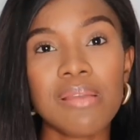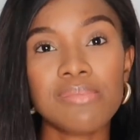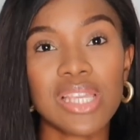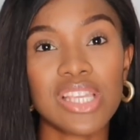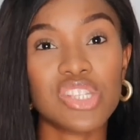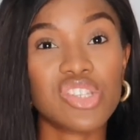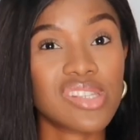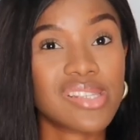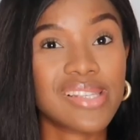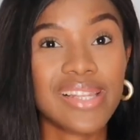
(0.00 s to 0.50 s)
I
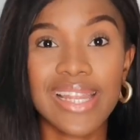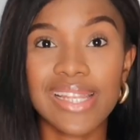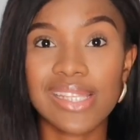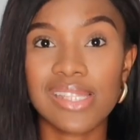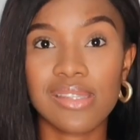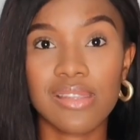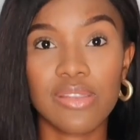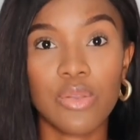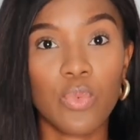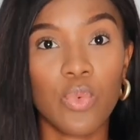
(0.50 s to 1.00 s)
just let
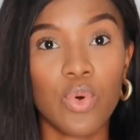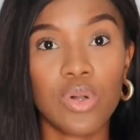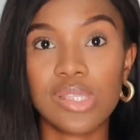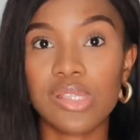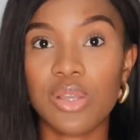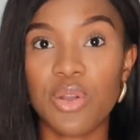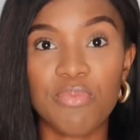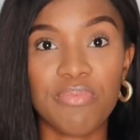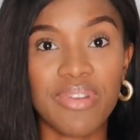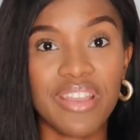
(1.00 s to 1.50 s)
the
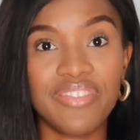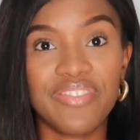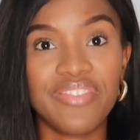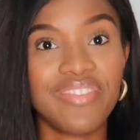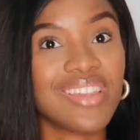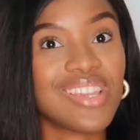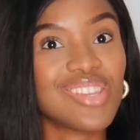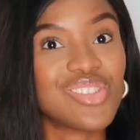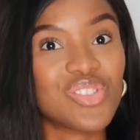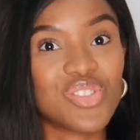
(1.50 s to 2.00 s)
water on my
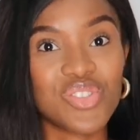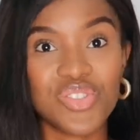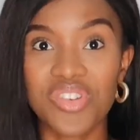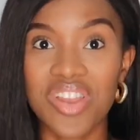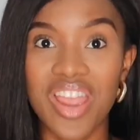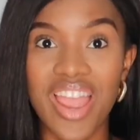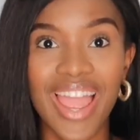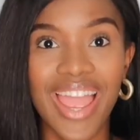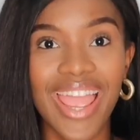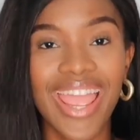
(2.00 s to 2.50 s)
face
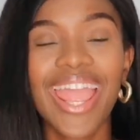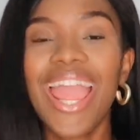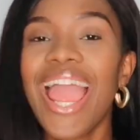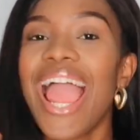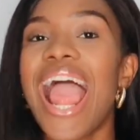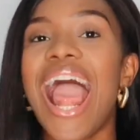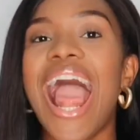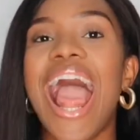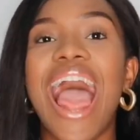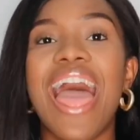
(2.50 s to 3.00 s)
dry.
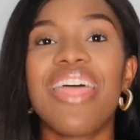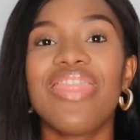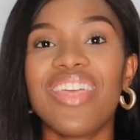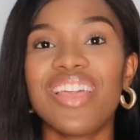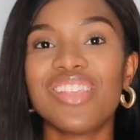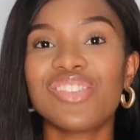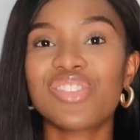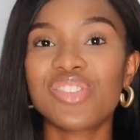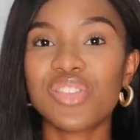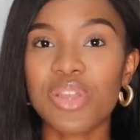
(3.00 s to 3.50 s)
And
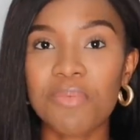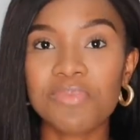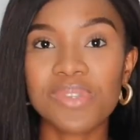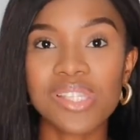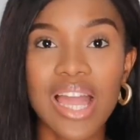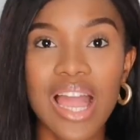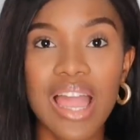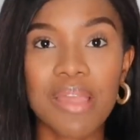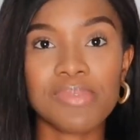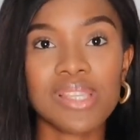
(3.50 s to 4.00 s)
then
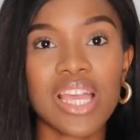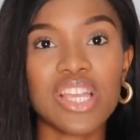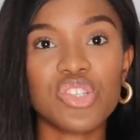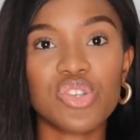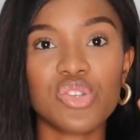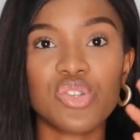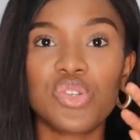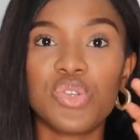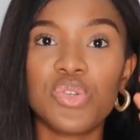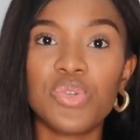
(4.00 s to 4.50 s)
sometimes I
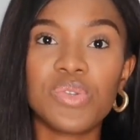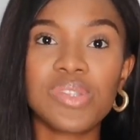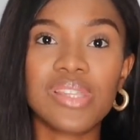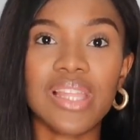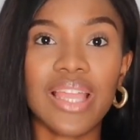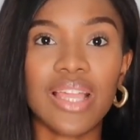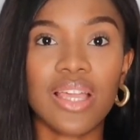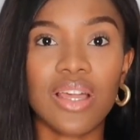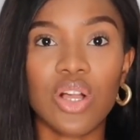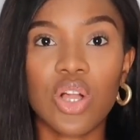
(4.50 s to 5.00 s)
just use
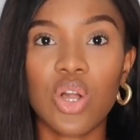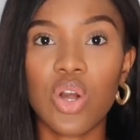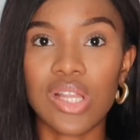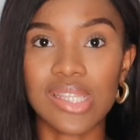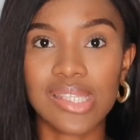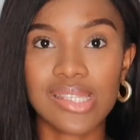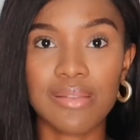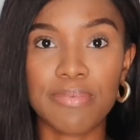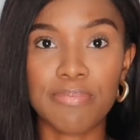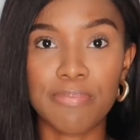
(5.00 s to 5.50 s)
like a
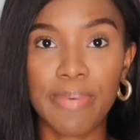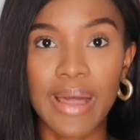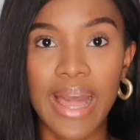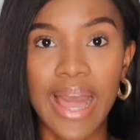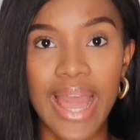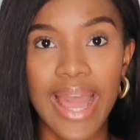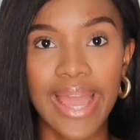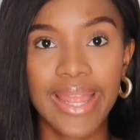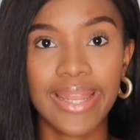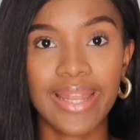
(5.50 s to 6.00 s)
cotton
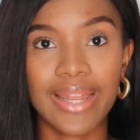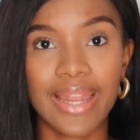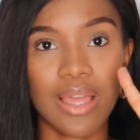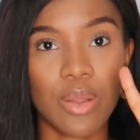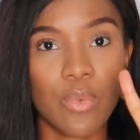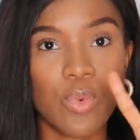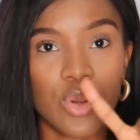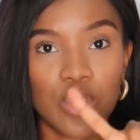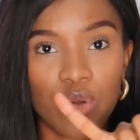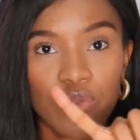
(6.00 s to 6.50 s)
pad,
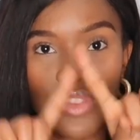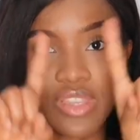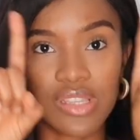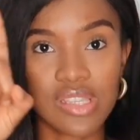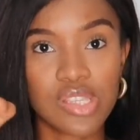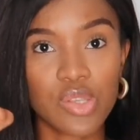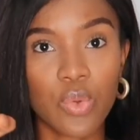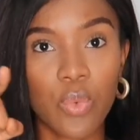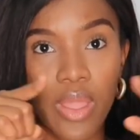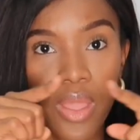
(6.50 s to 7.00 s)
like one of the
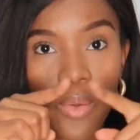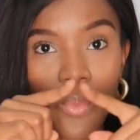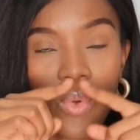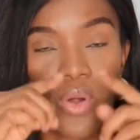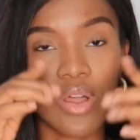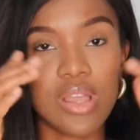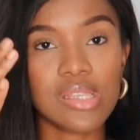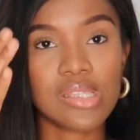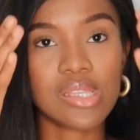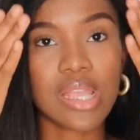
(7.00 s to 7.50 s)
square
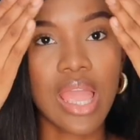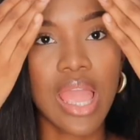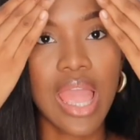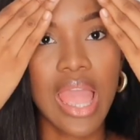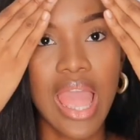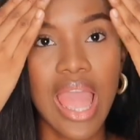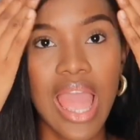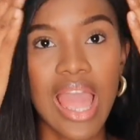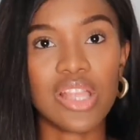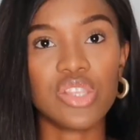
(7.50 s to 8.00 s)
ones,
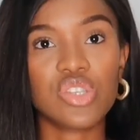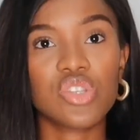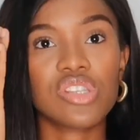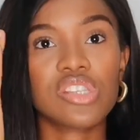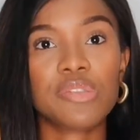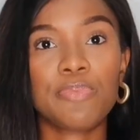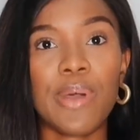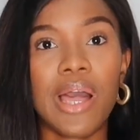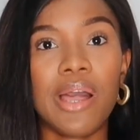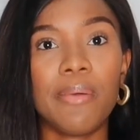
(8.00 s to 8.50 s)
and
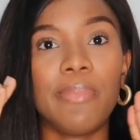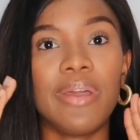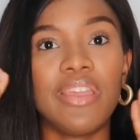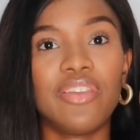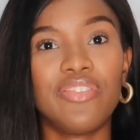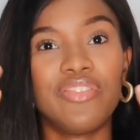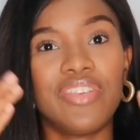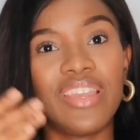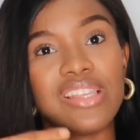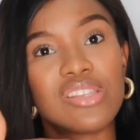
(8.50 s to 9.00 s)
just pat my
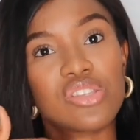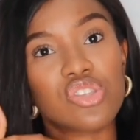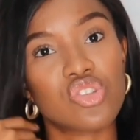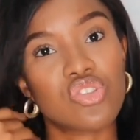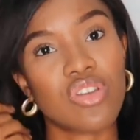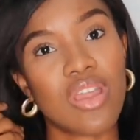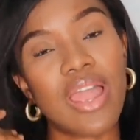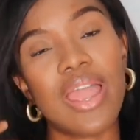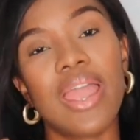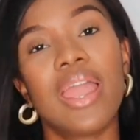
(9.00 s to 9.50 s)
face
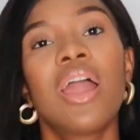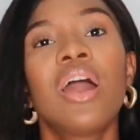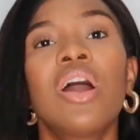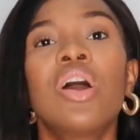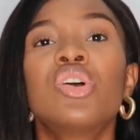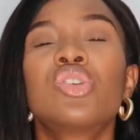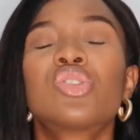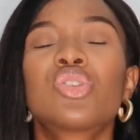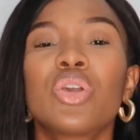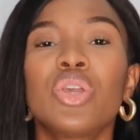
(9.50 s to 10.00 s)
dry.
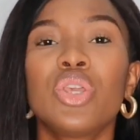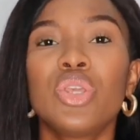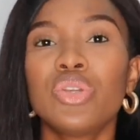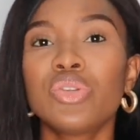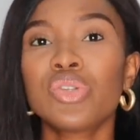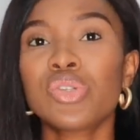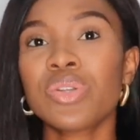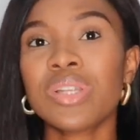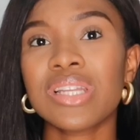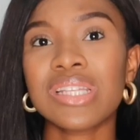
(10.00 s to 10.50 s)
So it
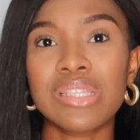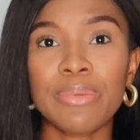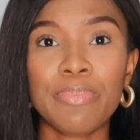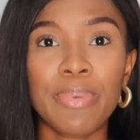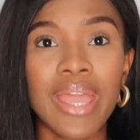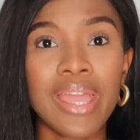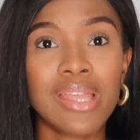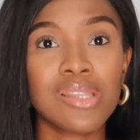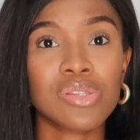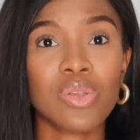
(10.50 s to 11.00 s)
usually
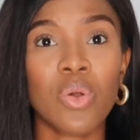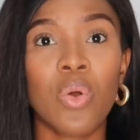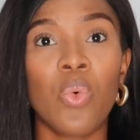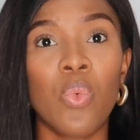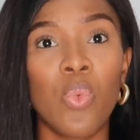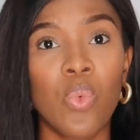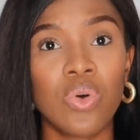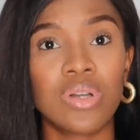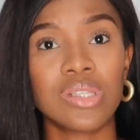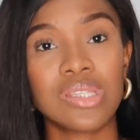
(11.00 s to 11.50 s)
depends on
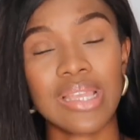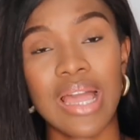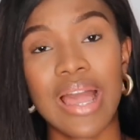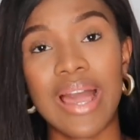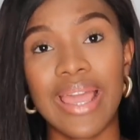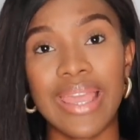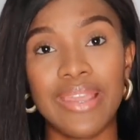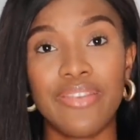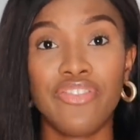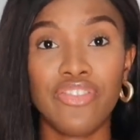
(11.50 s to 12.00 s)
what
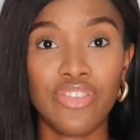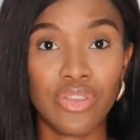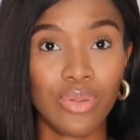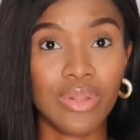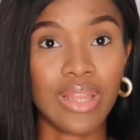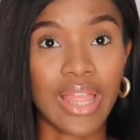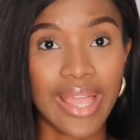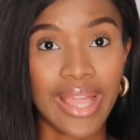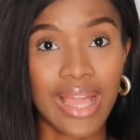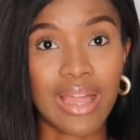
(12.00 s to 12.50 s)
I feel
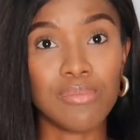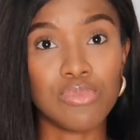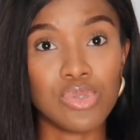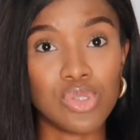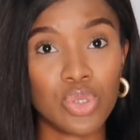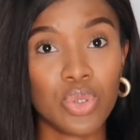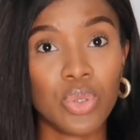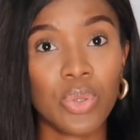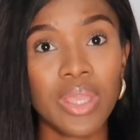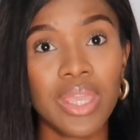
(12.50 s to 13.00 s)
like I'm
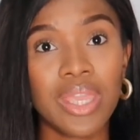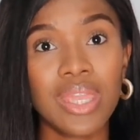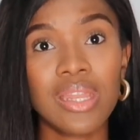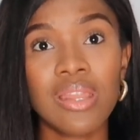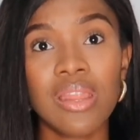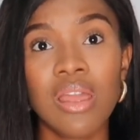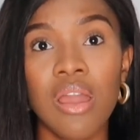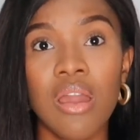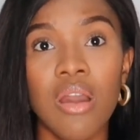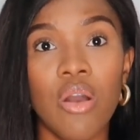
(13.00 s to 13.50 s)

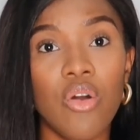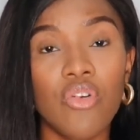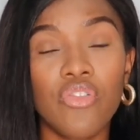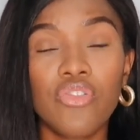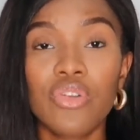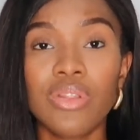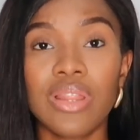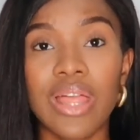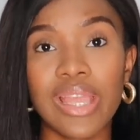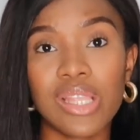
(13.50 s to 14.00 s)
doing or
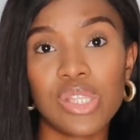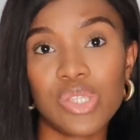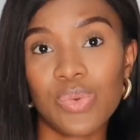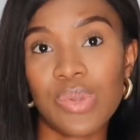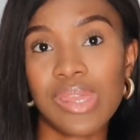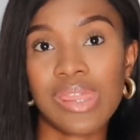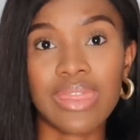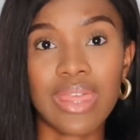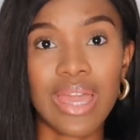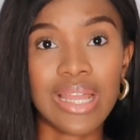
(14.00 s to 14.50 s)
feel like
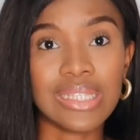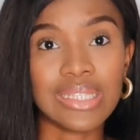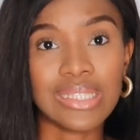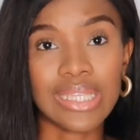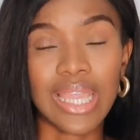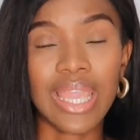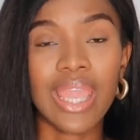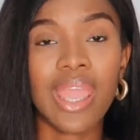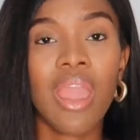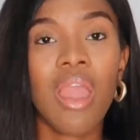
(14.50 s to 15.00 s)
doing that
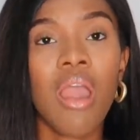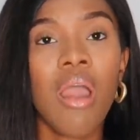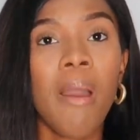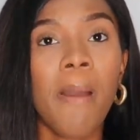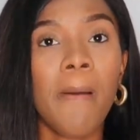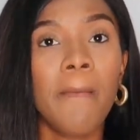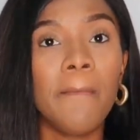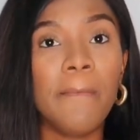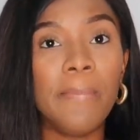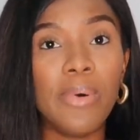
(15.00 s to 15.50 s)
day.
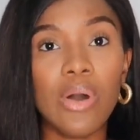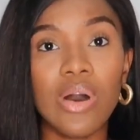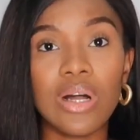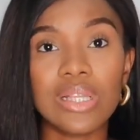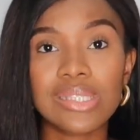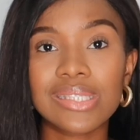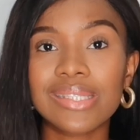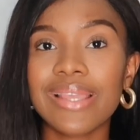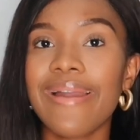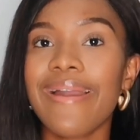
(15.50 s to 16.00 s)

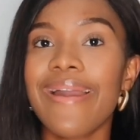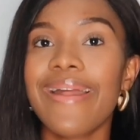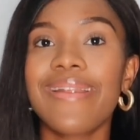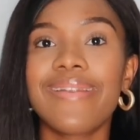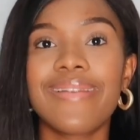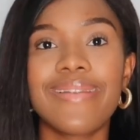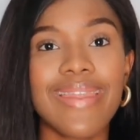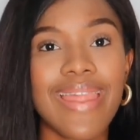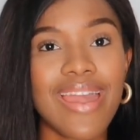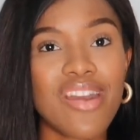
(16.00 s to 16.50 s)
But
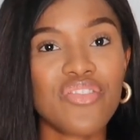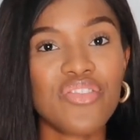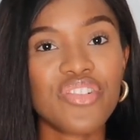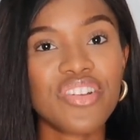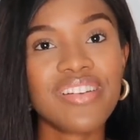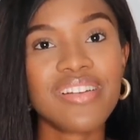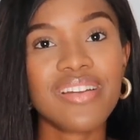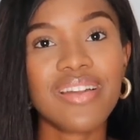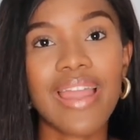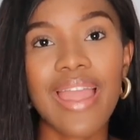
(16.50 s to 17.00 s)

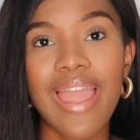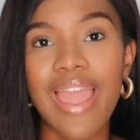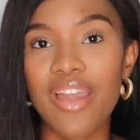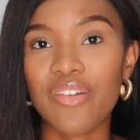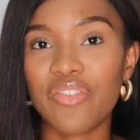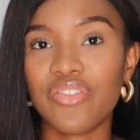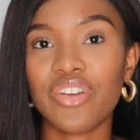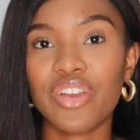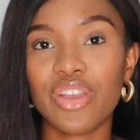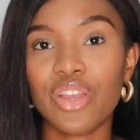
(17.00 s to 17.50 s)
never
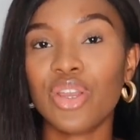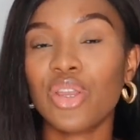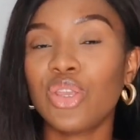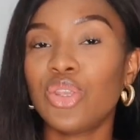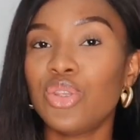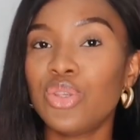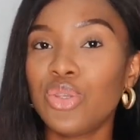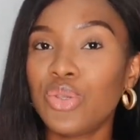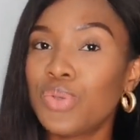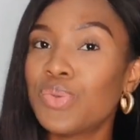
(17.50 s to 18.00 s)
ever
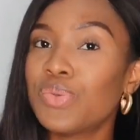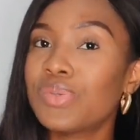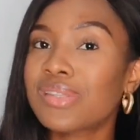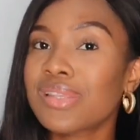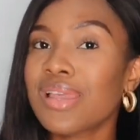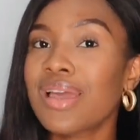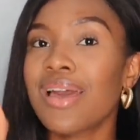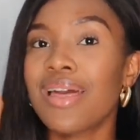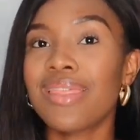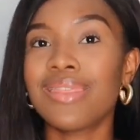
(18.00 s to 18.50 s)

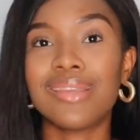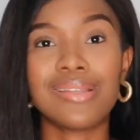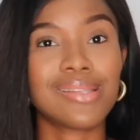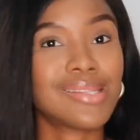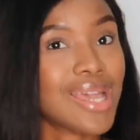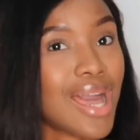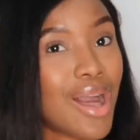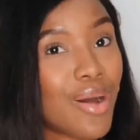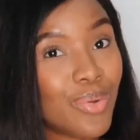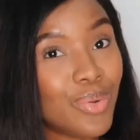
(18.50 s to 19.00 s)
use the
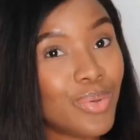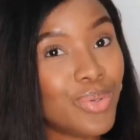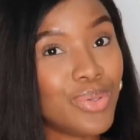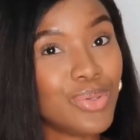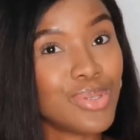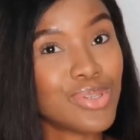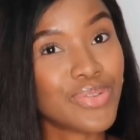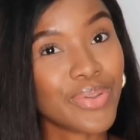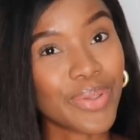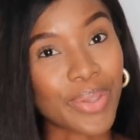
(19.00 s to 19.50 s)
towel you
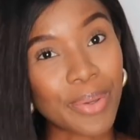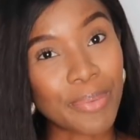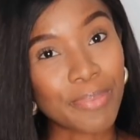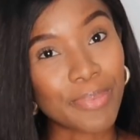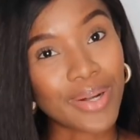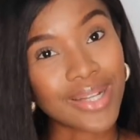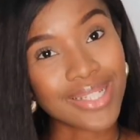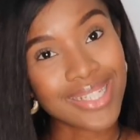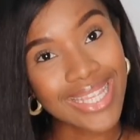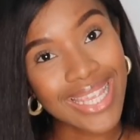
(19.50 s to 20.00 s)
use for your
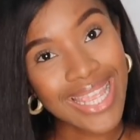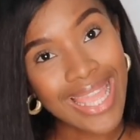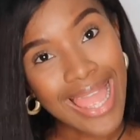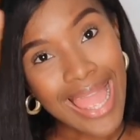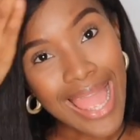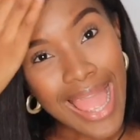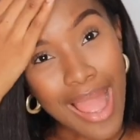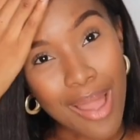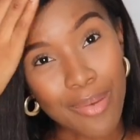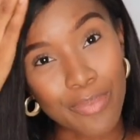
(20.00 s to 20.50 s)
body
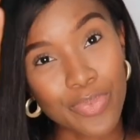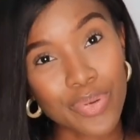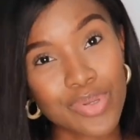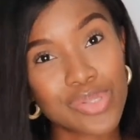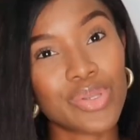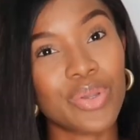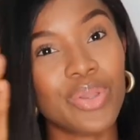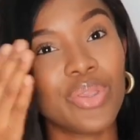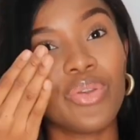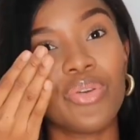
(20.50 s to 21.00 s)
and
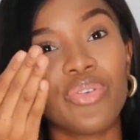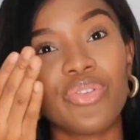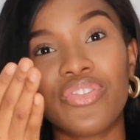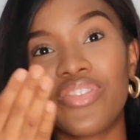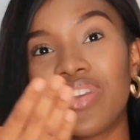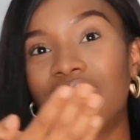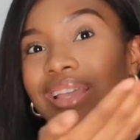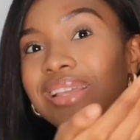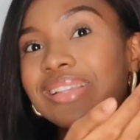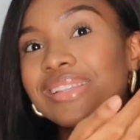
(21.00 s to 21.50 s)
put on your
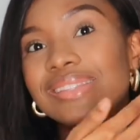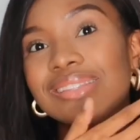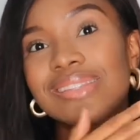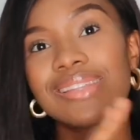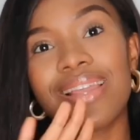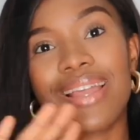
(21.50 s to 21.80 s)
face.